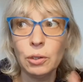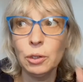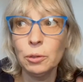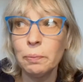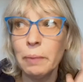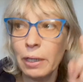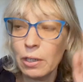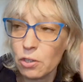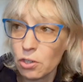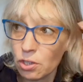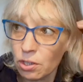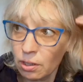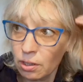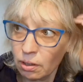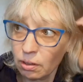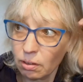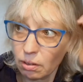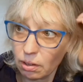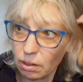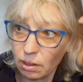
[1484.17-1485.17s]
you
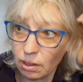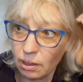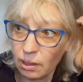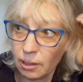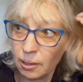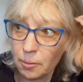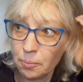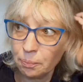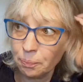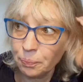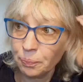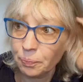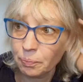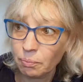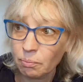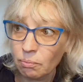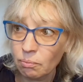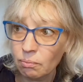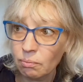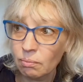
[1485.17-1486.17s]
mentioned
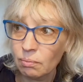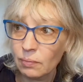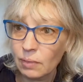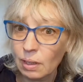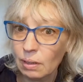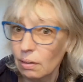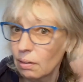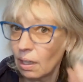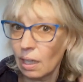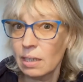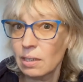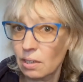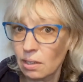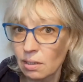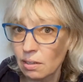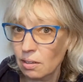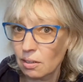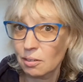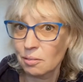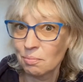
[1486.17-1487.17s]

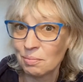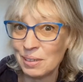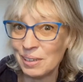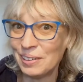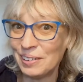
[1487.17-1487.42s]
license.